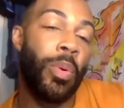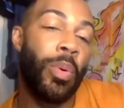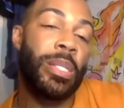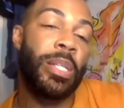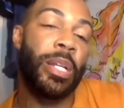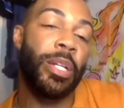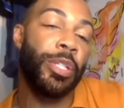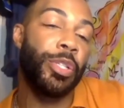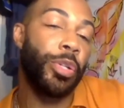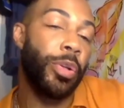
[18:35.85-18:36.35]
I
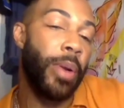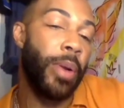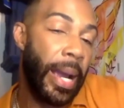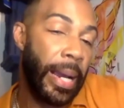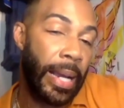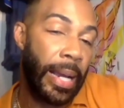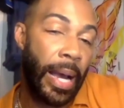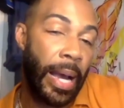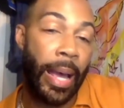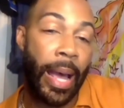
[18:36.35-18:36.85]
wasn't a
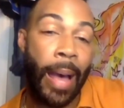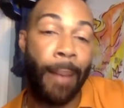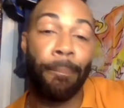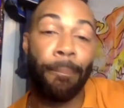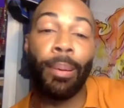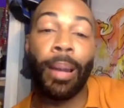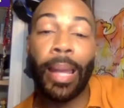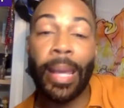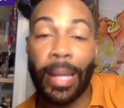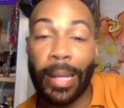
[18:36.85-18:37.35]
track guy. I
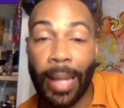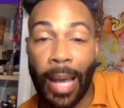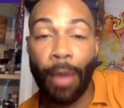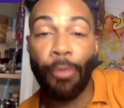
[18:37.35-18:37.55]
played,